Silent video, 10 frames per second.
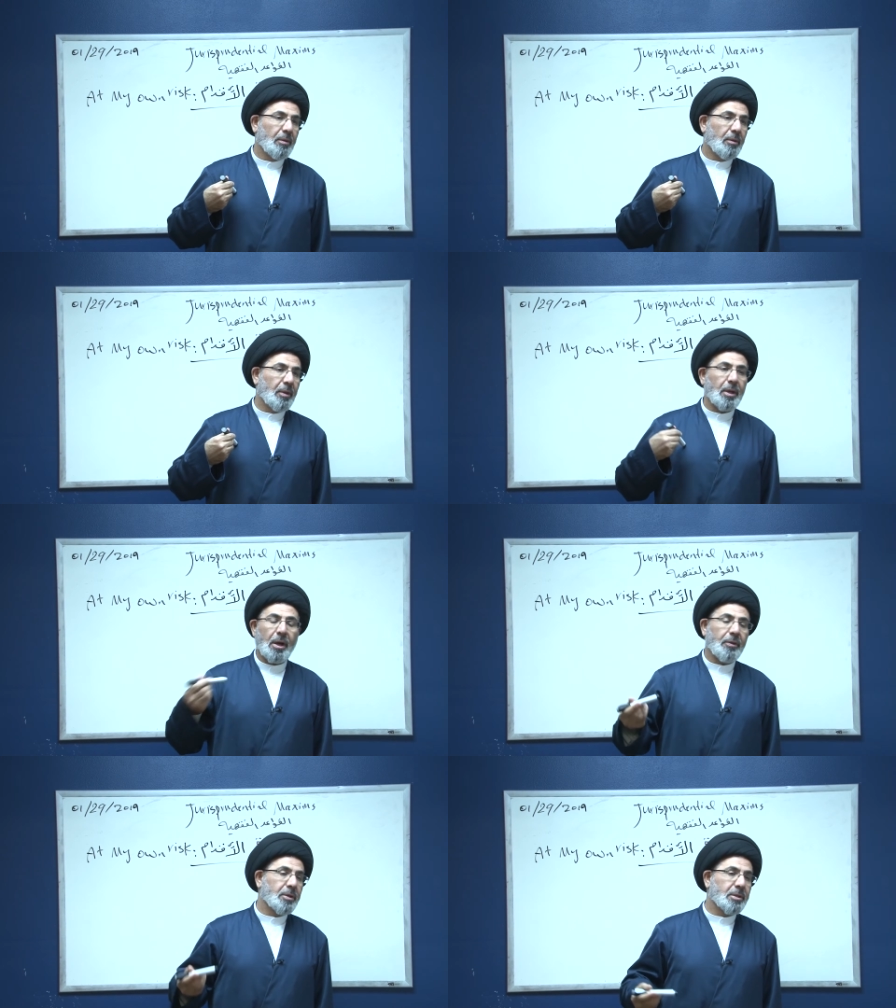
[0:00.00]
Then
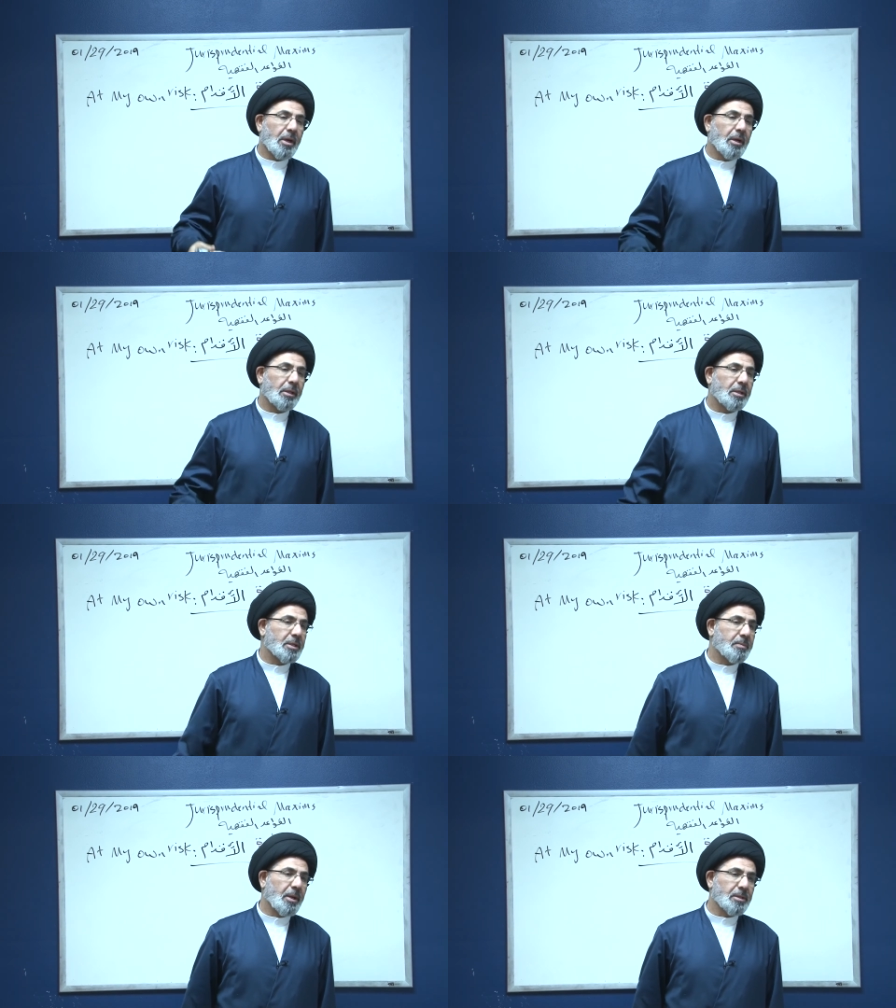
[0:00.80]
others are not
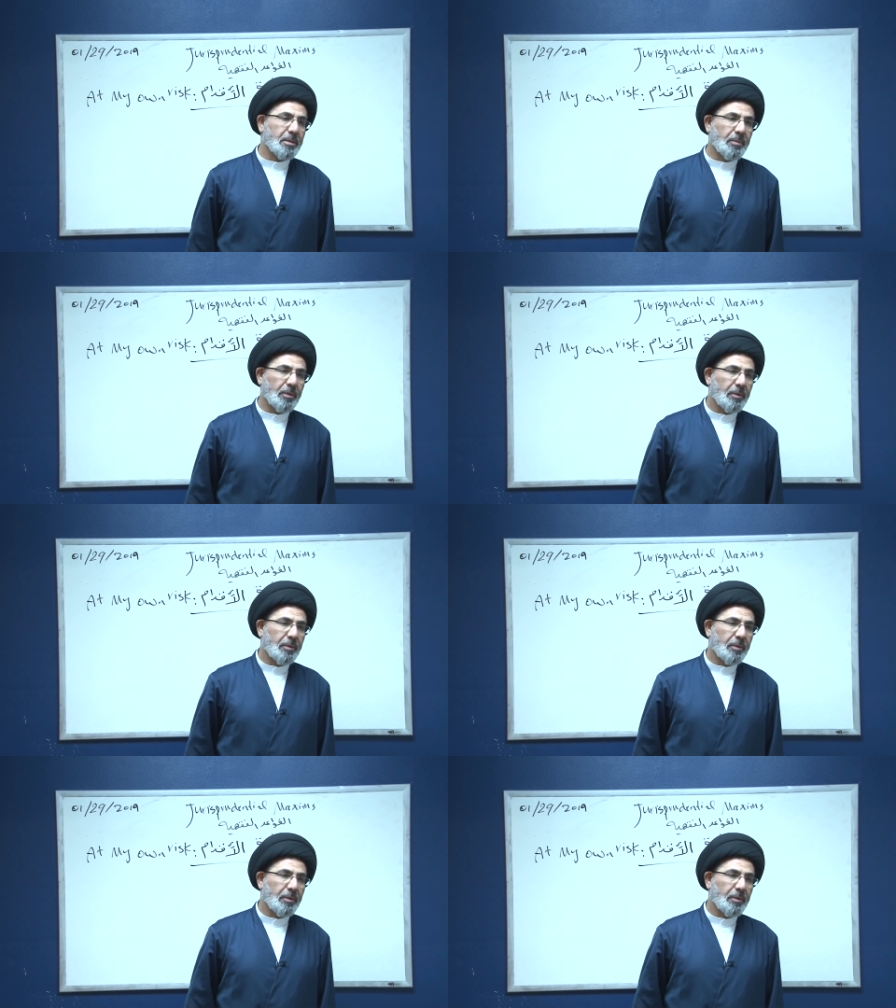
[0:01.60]
responsible.